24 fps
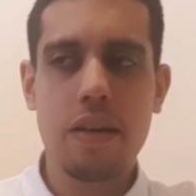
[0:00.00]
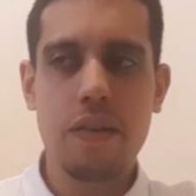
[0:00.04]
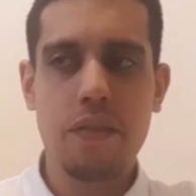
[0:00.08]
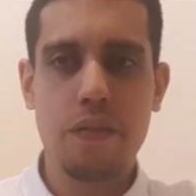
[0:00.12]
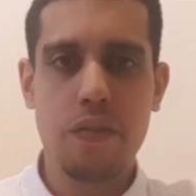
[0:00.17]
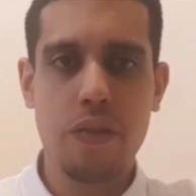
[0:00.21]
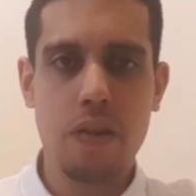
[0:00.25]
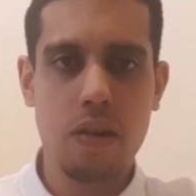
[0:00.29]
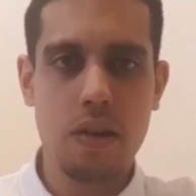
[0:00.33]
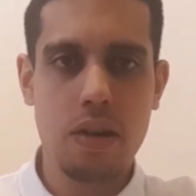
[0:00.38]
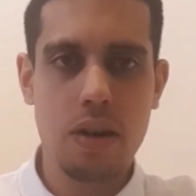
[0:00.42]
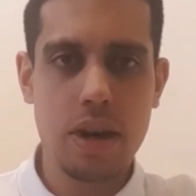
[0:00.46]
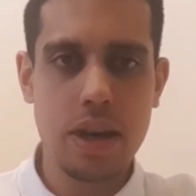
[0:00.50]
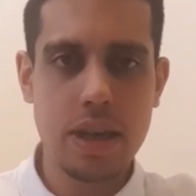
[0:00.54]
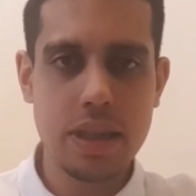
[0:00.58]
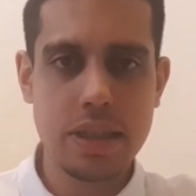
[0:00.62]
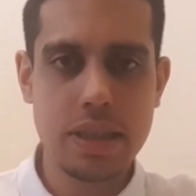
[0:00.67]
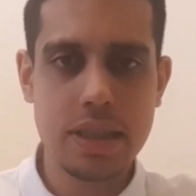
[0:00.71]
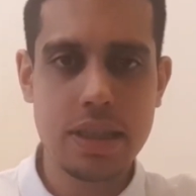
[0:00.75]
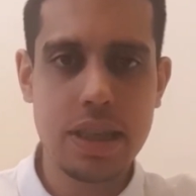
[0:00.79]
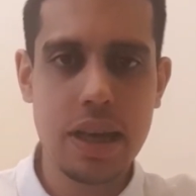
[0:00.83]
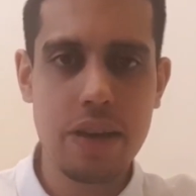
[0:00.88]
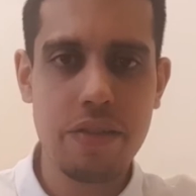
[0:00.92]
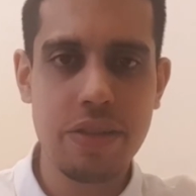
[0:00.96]
for a
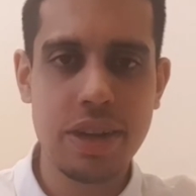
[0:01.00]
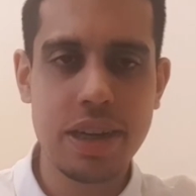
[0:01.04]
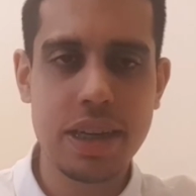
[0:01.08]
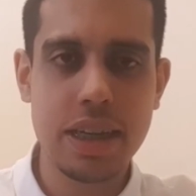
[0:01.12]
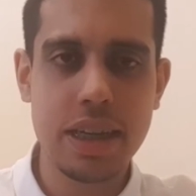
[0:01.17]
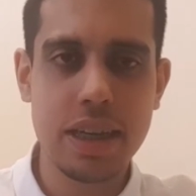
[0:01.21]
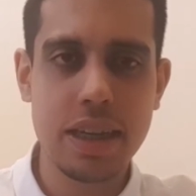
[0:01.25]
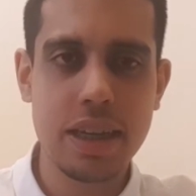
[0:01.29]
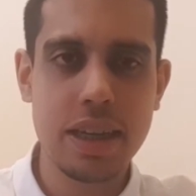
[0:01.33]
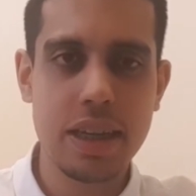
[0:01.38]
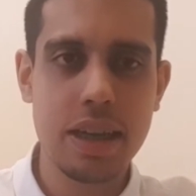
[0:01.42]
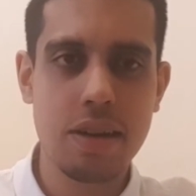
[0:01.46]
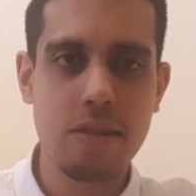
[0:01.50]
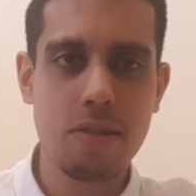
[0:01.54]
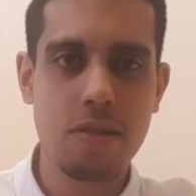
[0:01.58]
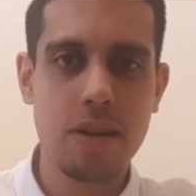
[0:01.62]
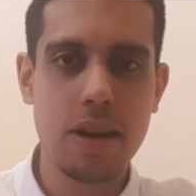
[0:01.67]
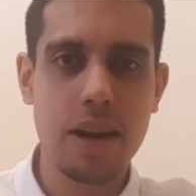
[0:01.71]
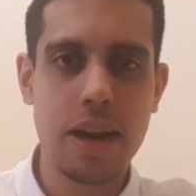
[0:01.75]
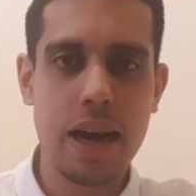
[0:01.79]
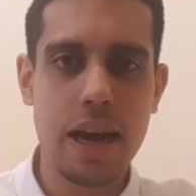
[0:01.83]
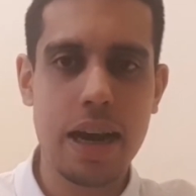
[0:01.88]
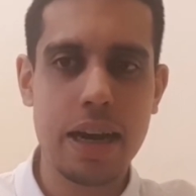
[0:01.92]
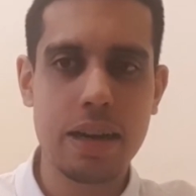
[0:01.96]
17 year old
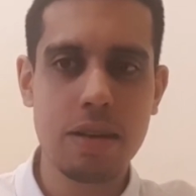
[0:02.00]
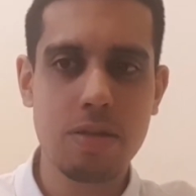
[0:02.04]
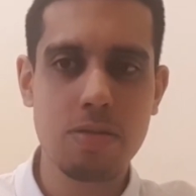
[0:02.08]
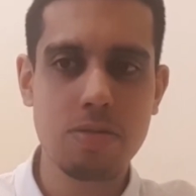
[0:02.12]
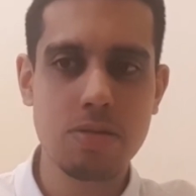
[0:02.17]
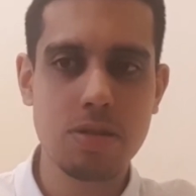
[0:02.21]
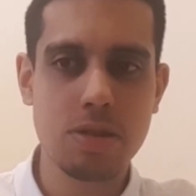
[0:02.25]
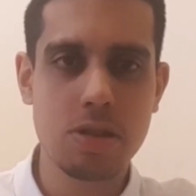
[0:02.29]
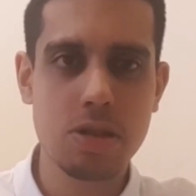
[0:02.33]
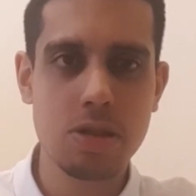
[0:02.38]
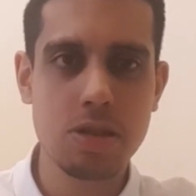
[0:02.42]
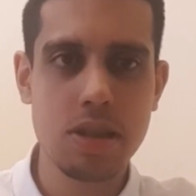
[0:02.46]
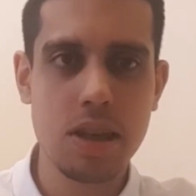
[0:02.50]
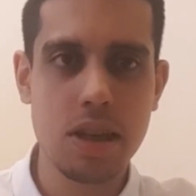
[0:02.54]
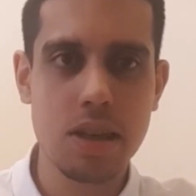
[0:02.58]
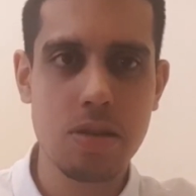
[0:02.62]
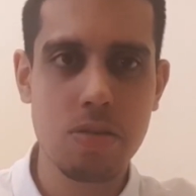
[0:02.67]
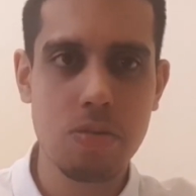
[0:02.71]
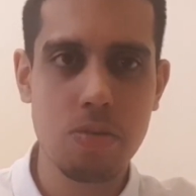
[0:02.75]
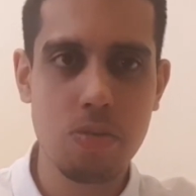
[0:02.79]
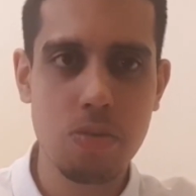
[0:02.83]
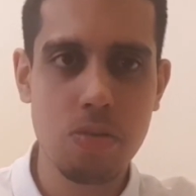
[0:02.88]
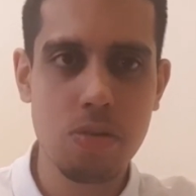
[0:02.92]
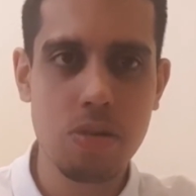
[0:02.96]
lad who just had
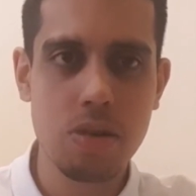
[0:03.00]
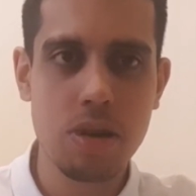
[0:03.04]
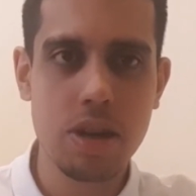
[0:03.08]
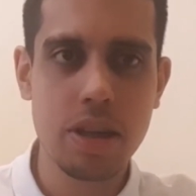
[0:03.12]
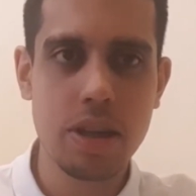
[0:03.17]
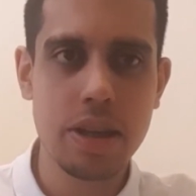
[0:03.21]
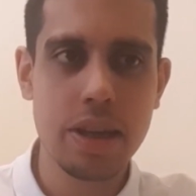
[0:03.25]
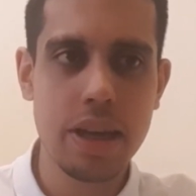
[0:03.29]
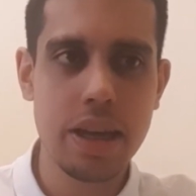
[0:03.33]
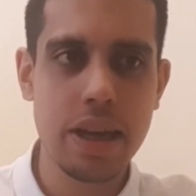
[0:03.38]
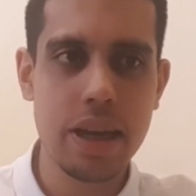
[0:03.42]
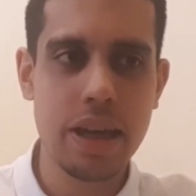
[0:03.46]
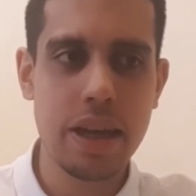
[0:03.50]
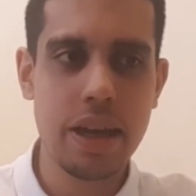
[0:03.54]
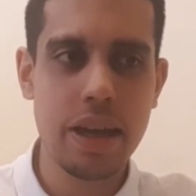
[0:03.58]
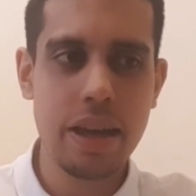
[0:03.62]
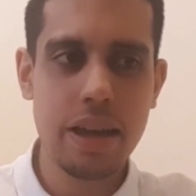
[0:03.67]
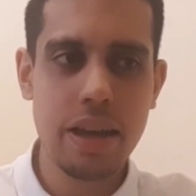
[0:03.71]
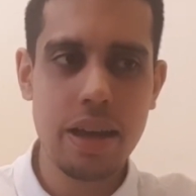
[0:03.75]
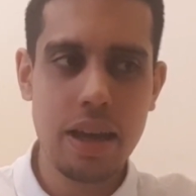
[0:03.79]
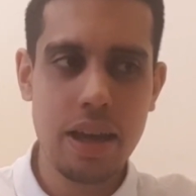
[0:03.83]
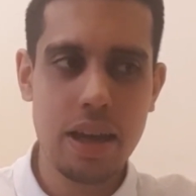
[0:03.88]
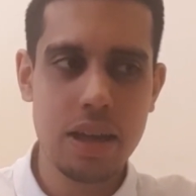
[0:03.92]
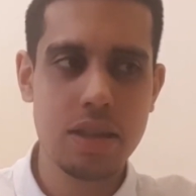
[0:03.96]
one year
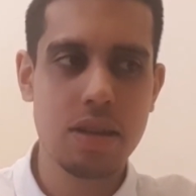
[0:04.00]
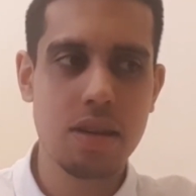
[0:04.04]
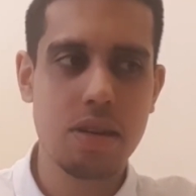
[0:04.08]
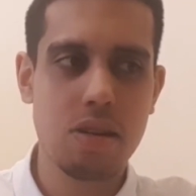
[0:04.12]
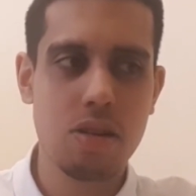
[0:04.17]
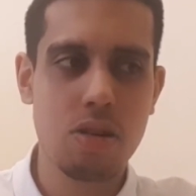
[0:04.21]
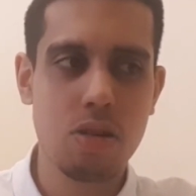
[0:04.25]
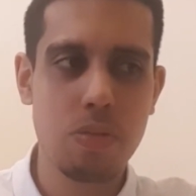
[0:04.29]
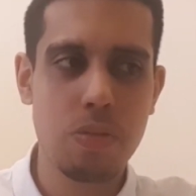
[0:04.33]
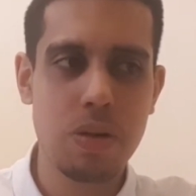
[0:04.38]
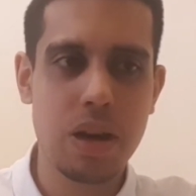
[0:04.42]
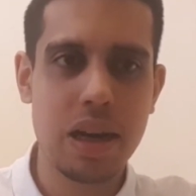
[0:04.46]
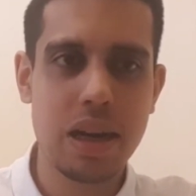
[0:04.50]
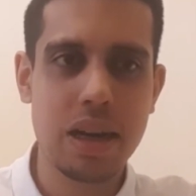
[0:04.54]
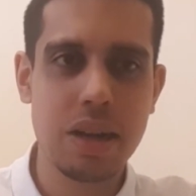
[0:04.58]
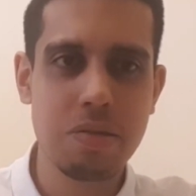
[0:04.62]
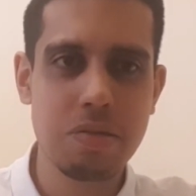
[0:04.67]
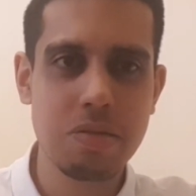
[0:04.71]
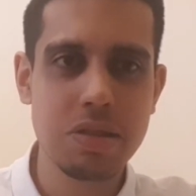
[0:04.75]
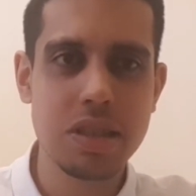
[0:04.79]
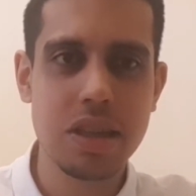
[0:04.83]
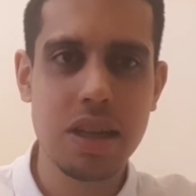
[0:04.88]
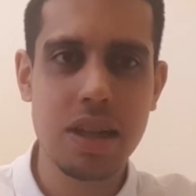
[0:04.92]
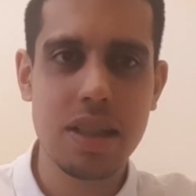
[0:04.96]
at the club and it
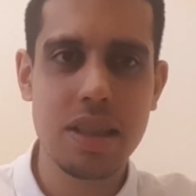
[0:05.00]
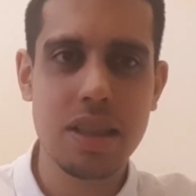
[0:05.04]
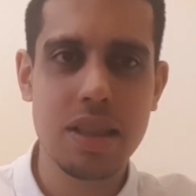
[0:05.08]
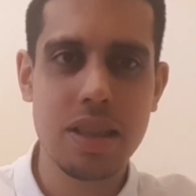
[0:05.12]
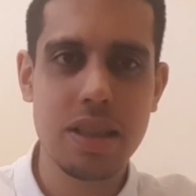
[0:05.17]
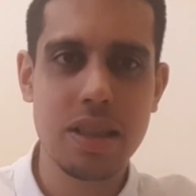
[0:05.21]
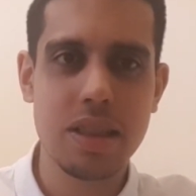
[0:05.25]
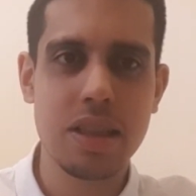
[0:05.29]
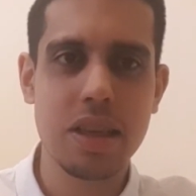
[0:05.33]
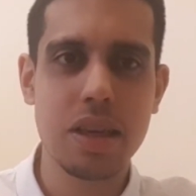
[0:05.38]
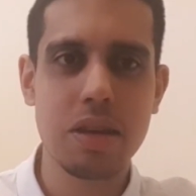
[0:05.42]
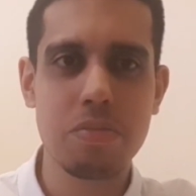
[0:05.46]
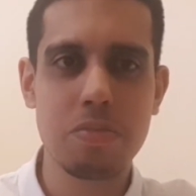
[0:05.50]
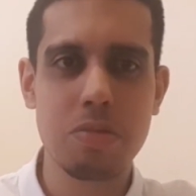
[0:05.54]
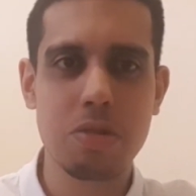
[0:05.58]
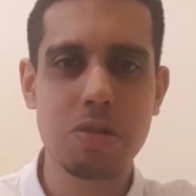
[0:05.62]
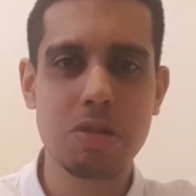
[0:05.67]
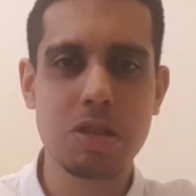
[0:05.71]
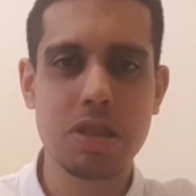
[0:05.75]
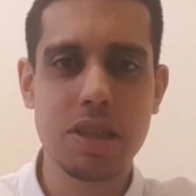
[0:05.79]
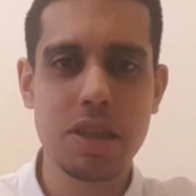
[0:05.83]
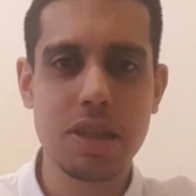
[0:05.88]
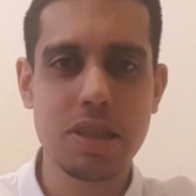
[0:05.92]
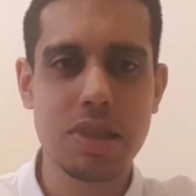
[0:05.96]
wasn't the
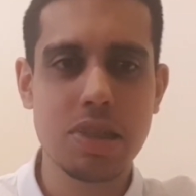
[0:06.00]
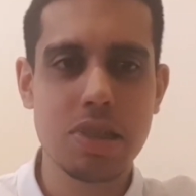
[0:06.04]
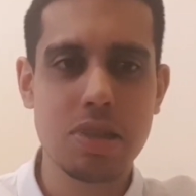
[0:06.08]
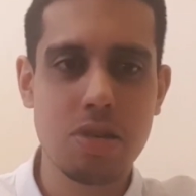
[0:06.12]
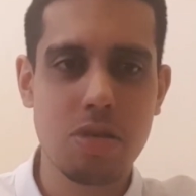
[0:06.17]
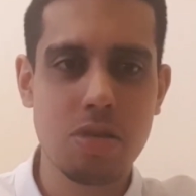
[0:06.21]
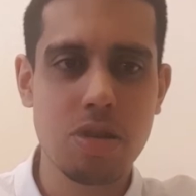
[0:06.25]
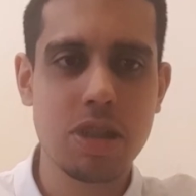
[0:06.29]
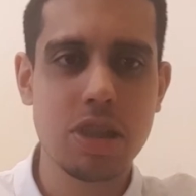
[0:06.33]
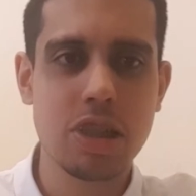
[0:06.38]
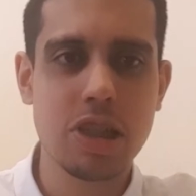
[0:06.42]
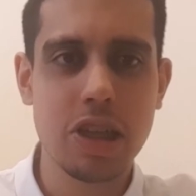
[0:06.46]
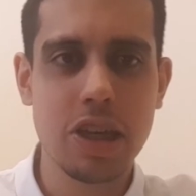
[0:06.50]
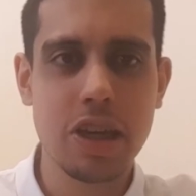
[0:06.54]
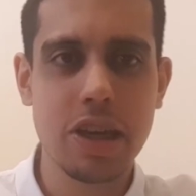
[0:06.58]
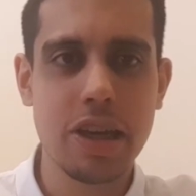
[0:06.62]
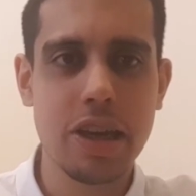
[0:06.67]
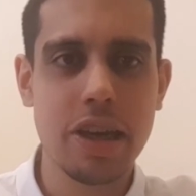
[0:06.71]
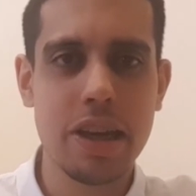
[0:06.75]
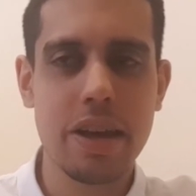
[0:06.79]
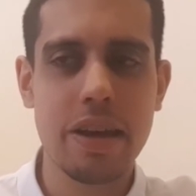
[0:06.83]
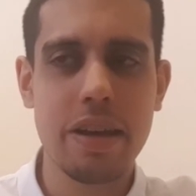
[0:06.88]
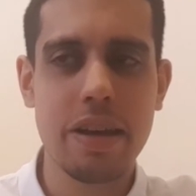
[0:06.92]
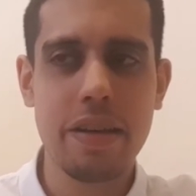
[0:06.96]
most astonishing
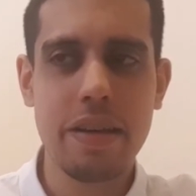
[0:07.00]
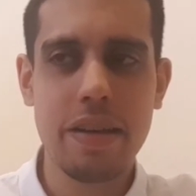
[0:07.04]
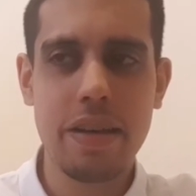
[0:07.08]
year